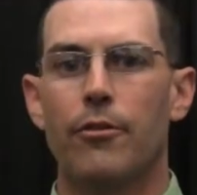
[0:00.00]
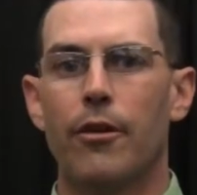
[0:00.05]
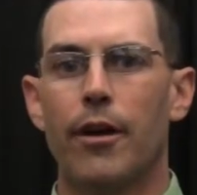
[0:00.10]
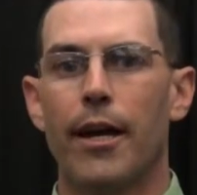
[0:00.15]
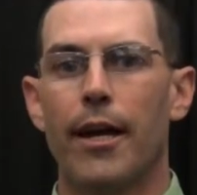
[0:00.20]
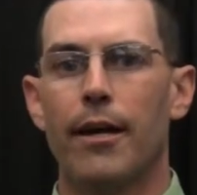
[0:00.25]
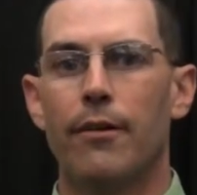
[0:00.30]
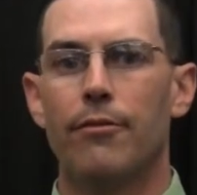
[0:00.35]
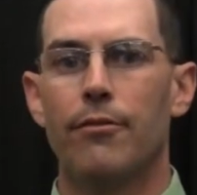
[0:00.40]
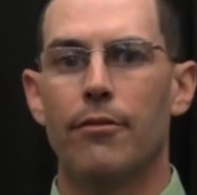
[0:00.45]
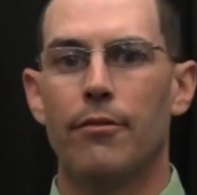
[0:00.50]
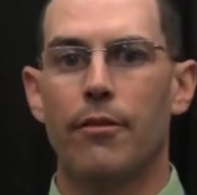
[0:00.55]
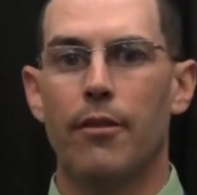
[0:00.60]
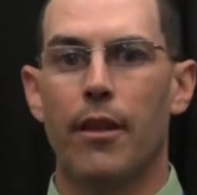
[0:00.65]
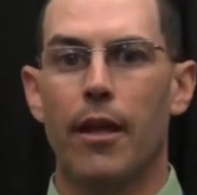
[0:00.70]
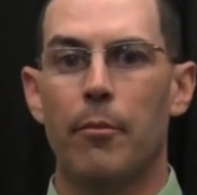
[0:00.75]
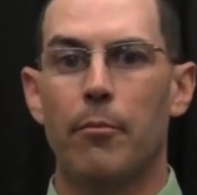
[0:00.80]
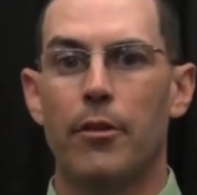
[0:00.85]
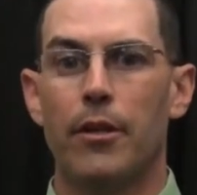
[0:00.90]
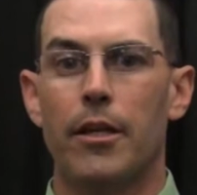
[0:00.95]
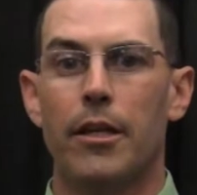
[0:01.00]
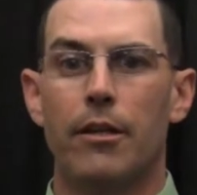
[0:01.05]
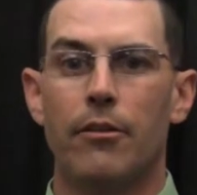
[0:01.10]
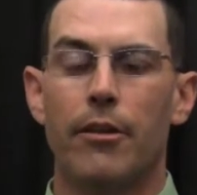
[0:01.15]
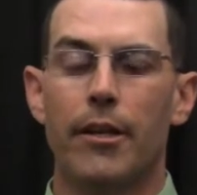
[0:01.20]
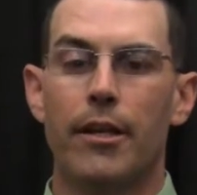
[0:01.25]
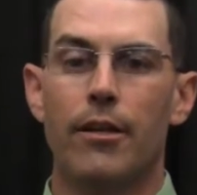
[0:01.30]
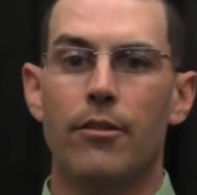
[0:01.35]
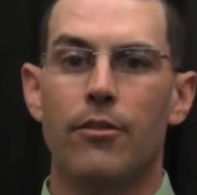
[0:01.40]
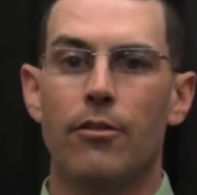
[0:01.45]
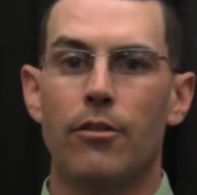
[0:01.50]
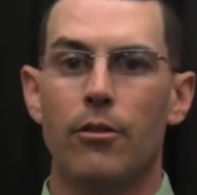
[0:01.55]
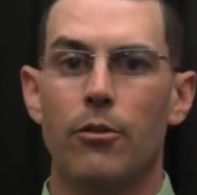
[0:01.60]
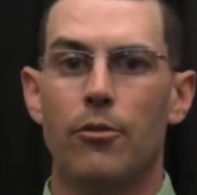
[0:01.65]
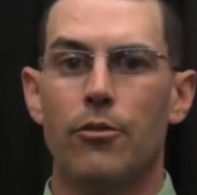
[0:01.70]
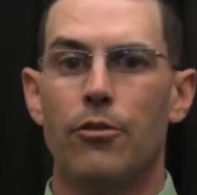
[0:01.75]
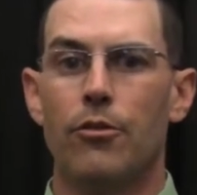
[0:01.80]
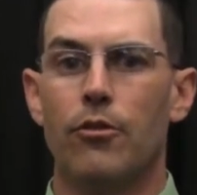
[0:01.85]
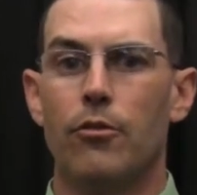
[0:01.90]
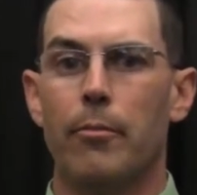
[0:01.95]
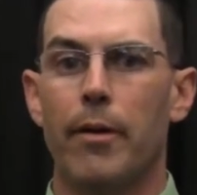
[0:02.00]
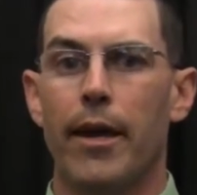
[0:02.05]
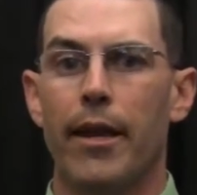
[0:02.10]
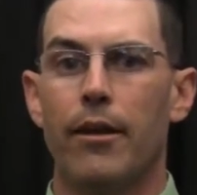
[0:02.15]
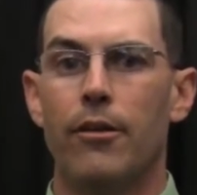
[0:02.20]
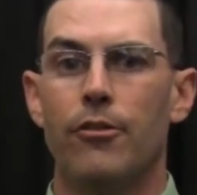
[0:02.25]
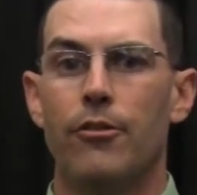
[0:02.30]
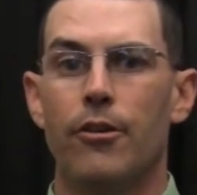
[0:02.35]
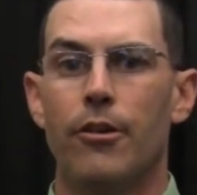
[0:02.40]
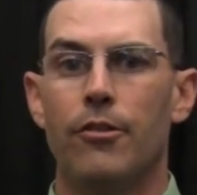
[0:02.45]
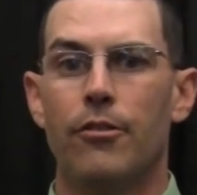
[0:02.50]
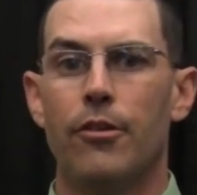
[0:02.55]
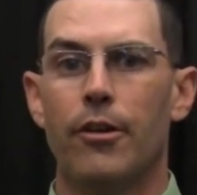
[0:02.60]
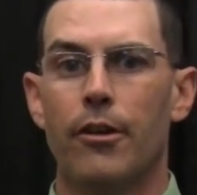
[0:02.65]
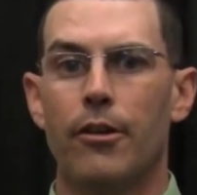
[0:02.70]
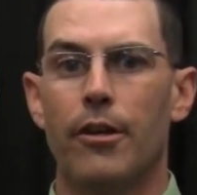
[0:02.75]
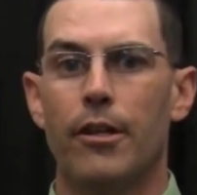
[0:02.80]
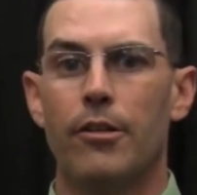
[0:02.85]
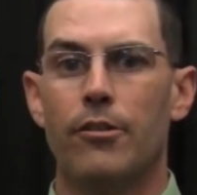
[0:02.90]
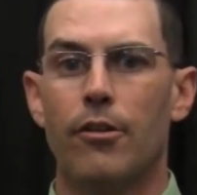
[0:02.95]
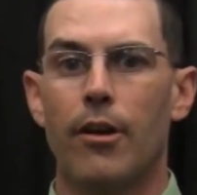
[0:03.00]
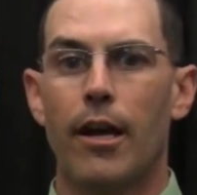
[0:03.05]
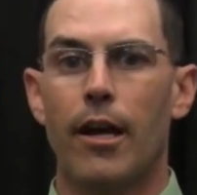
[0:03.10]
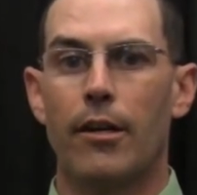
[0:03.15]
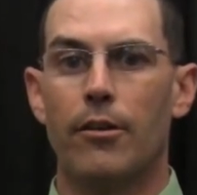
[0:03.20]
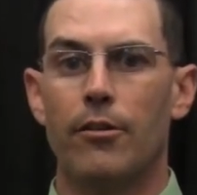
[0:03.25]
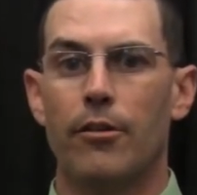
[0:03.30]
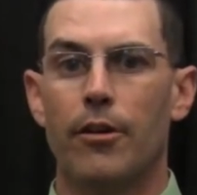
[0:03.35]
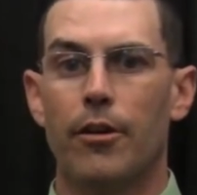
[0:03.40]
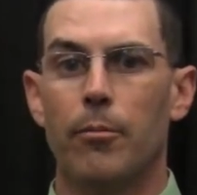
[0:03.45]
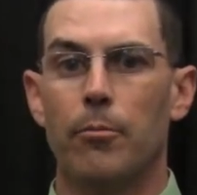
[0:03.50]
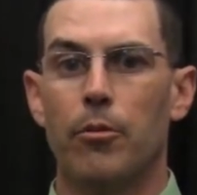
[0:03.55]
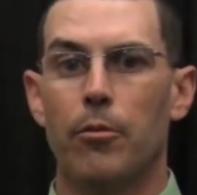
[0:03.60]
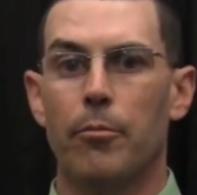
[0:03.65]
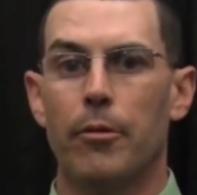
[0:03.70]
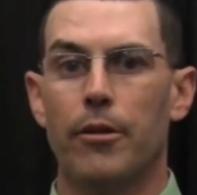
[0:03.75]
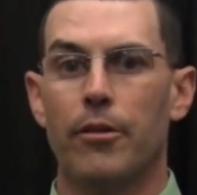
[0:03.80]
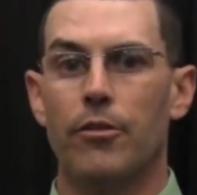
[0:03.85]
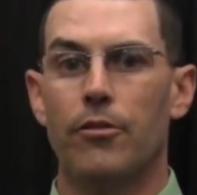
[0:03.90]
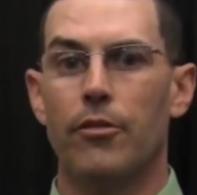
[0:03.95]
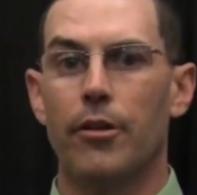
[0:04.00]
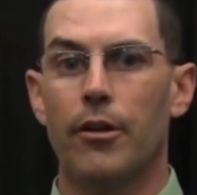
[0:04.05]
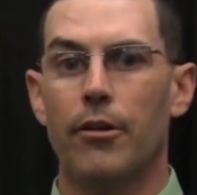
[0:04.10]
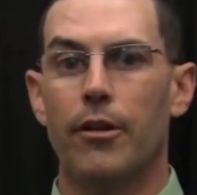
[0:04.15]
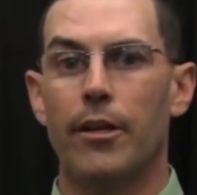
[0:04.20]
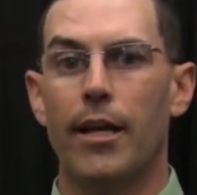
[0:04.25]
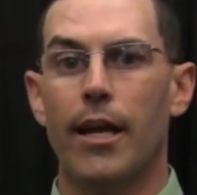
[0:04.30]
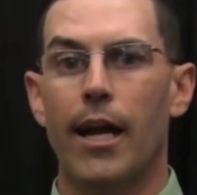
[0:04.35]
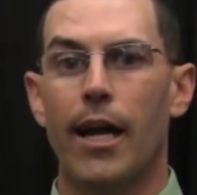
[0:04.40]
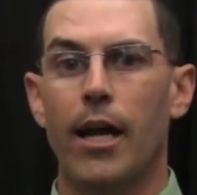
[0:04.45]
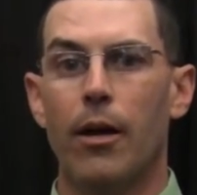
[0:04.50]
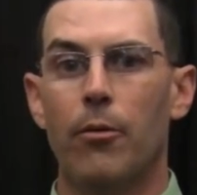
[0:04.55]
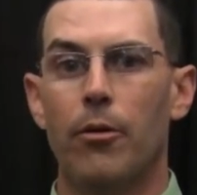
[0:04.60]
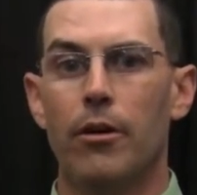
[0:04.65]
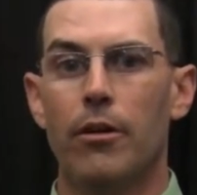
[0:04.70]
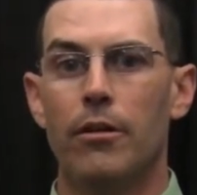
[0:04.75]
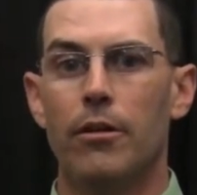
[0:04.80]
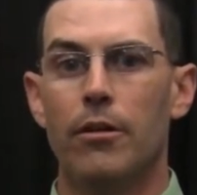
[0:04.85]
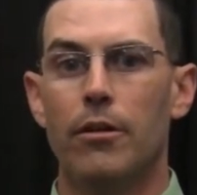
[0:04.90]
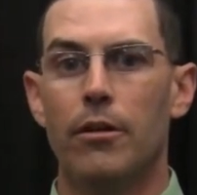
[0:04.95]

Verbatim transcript: Graff. I'm the Integrated Solutions Manager at Sigourney Tractor and Implement in Sigourney, Iowa.